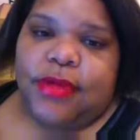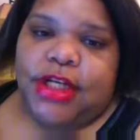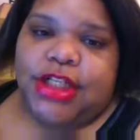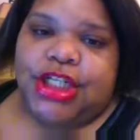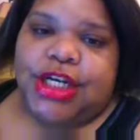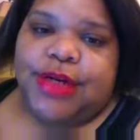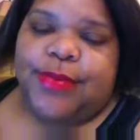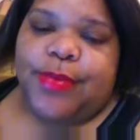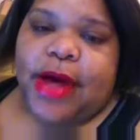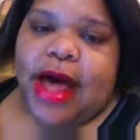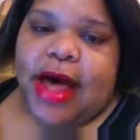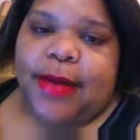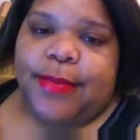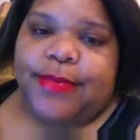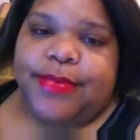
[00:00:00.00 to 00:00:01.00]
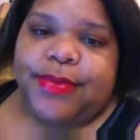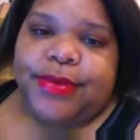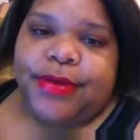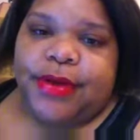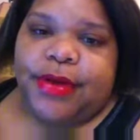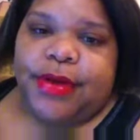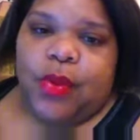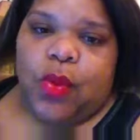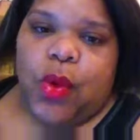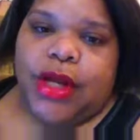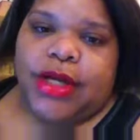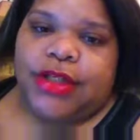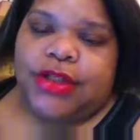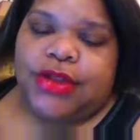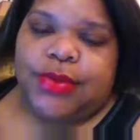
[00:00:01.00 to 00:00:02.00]
Gen Pop
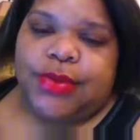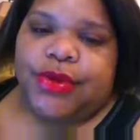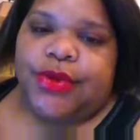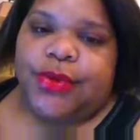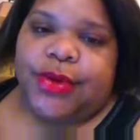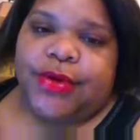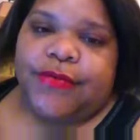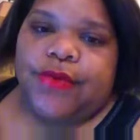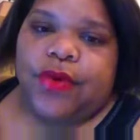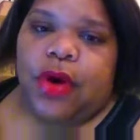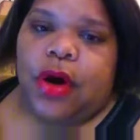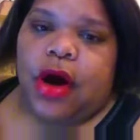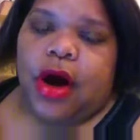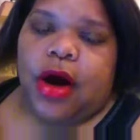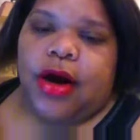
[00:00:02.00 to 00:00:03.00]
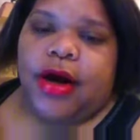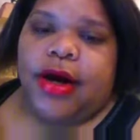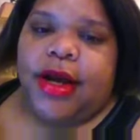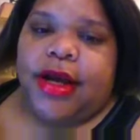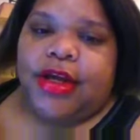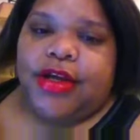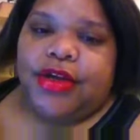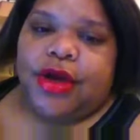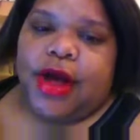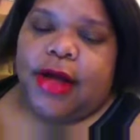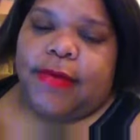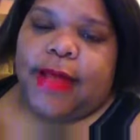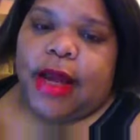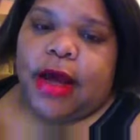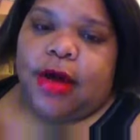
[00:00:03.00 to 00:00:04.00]
1 and 2 and 3 and 4 are,
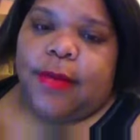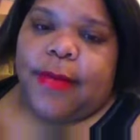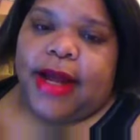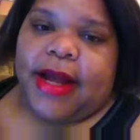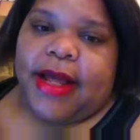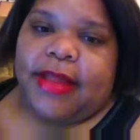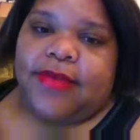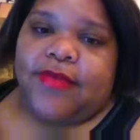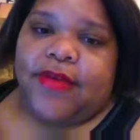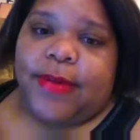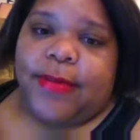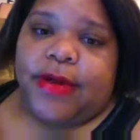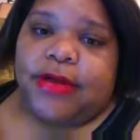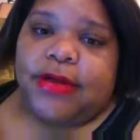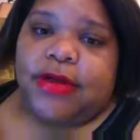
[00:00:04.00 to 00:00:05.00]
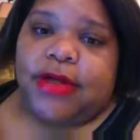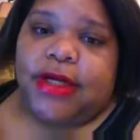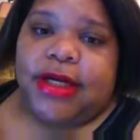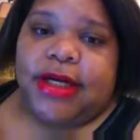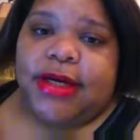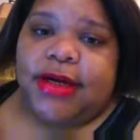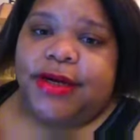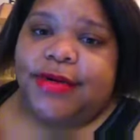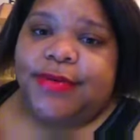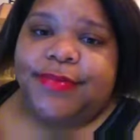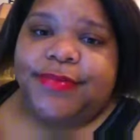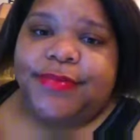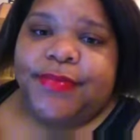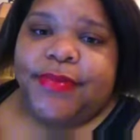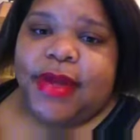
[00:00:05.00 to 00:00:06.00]
I'm like, oh my God, the vampires are going to eat her.
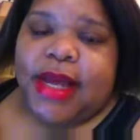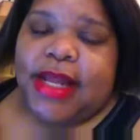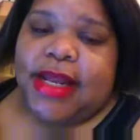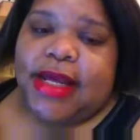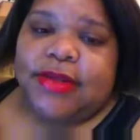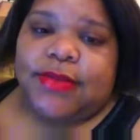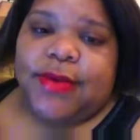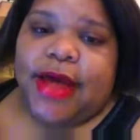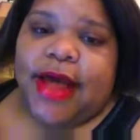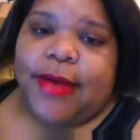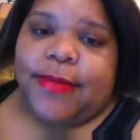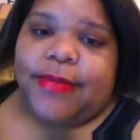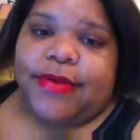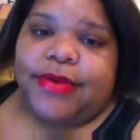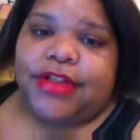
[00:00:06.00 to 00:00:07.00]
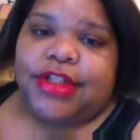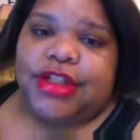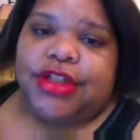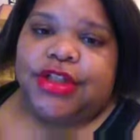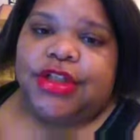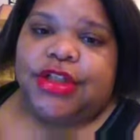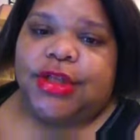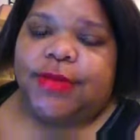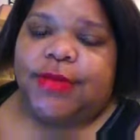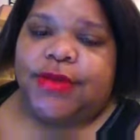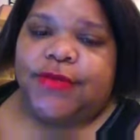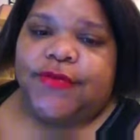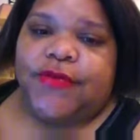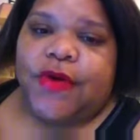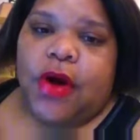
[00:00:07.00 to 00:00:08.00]
And that's what happens. She
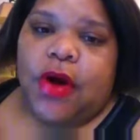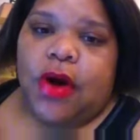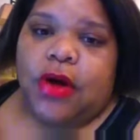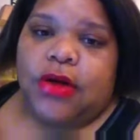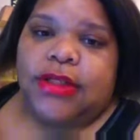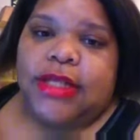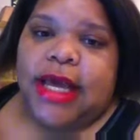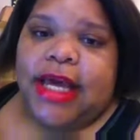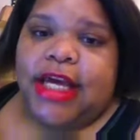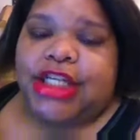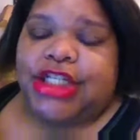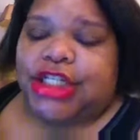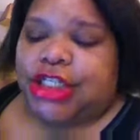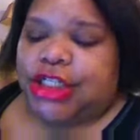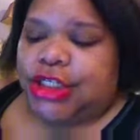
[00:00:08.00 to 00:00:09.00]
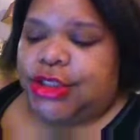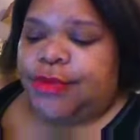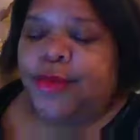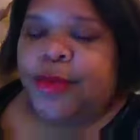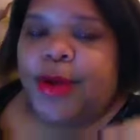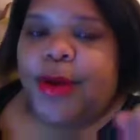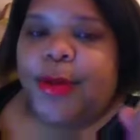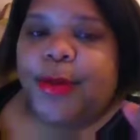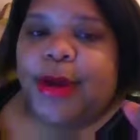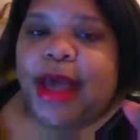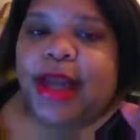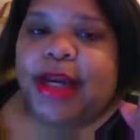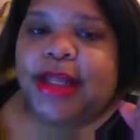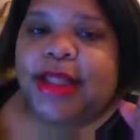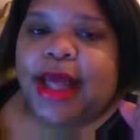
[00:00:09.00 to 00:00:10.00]
slips and falls, and she
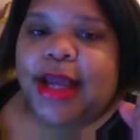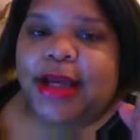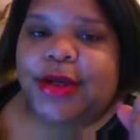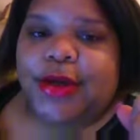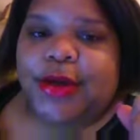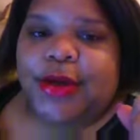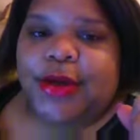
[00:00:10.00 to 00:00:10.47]
kind of like,